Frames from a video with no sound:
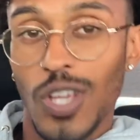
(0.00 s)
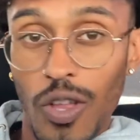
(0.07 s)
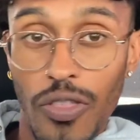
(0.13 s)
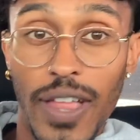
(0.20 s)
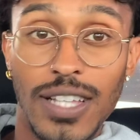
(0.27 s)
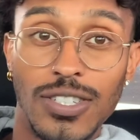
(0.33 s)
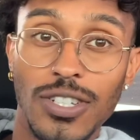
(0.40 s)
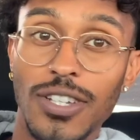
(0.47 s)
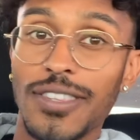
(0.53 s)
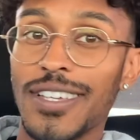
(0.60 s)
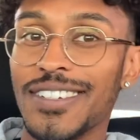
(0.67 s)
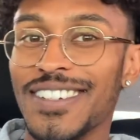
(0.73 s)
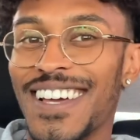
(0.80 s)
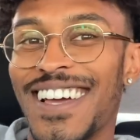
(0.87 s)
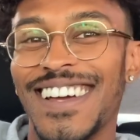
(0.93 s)
that's a good
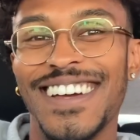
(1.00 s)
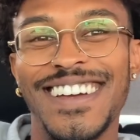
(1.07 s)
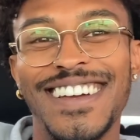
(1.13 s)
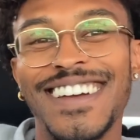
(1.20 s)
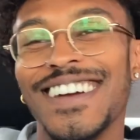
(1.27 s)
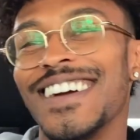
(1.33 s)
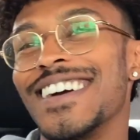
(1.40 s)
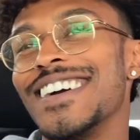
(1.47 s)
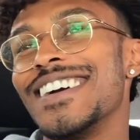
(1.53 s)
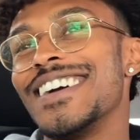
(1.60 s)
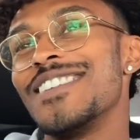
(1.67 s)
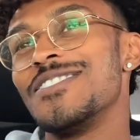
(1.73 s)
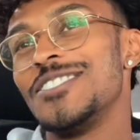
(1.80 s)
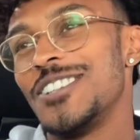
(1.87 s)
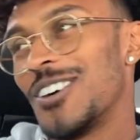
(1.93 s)
thing.
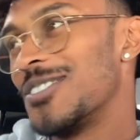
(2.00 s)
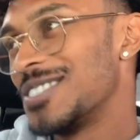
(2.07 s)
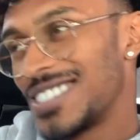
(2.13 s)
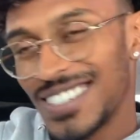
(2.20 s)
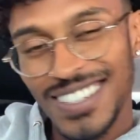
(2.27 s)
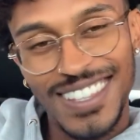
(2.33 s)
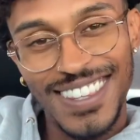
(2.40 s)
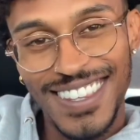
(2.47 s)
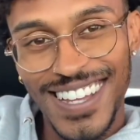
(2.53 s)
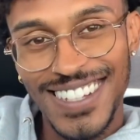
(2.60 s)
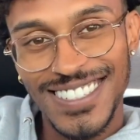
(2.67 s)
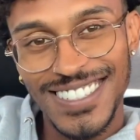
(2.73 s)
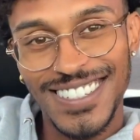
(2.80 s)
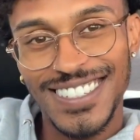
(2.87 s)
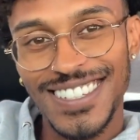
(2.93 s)
If you don't,
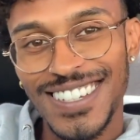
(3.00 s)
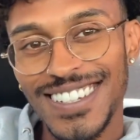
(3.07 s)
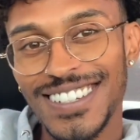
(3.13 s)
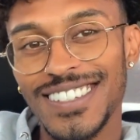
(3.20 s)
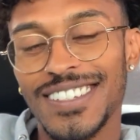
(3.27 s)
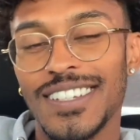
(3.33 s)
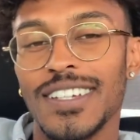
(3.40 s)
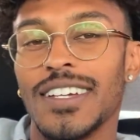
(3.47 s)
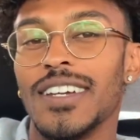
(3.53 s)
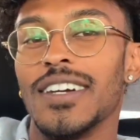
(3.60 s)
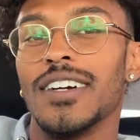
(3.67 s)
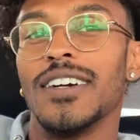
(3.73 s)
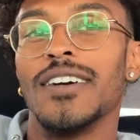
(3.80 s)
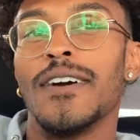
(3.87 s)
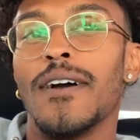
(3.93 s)
that's a good thing.
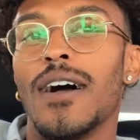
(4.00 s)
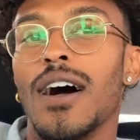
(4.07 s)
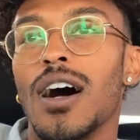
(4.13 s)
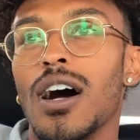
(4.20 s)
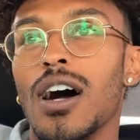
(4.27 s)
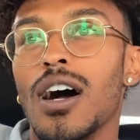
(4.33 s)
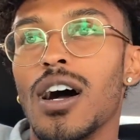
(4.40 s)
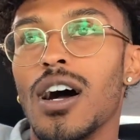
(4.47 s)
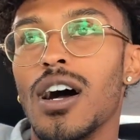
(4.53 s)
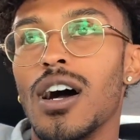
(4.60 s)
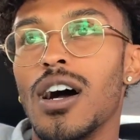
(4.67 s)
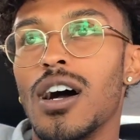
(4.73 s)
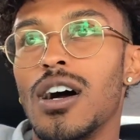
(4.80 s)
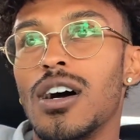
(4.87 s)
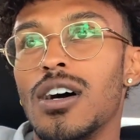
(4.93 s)

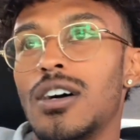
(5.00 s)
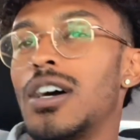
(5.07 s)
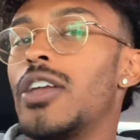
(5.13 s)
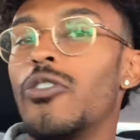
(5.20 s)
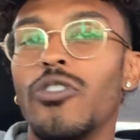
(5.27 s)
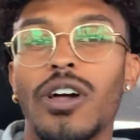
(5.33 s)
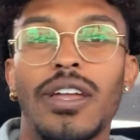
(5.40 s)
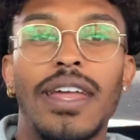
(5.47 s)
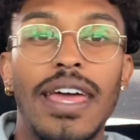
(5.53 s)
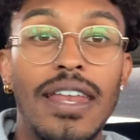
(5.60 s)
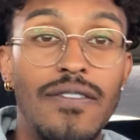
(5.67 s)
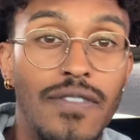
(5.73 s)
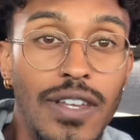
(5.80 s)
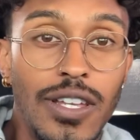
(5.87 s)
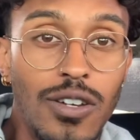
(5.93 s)
I don't know how to
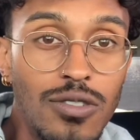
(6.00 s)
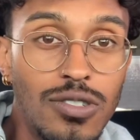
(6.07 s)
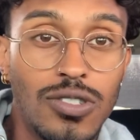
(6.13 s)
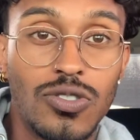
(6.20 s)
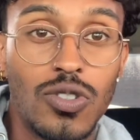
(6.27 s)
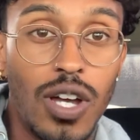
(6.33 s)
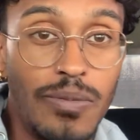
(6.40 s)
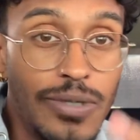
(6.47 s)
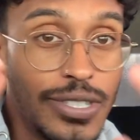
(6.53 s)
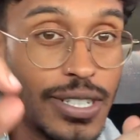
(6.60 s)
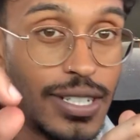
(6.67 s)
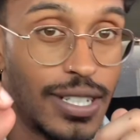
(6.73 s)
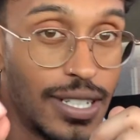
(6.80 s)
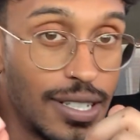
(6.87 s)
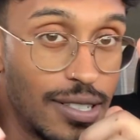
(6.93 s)
end videos, so I'm just
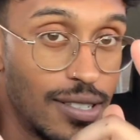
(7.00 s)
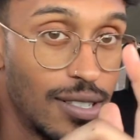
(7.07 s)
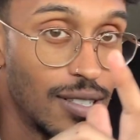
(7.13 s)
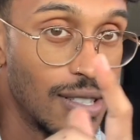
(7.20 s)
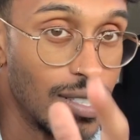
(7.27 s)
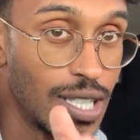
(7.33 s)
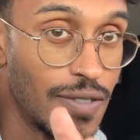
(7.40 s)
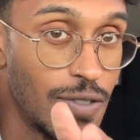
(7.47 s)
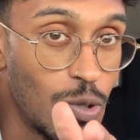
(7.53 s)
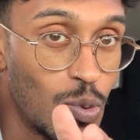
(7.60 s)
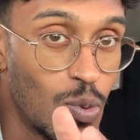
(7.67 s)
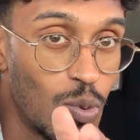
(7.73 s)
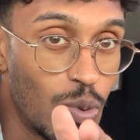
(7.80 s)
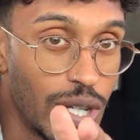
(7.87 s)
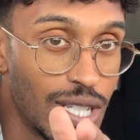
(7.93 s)
gonna leave you
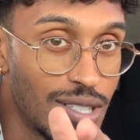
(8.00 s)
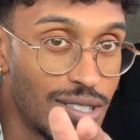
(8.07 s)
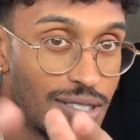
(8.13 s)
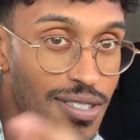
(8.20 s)
with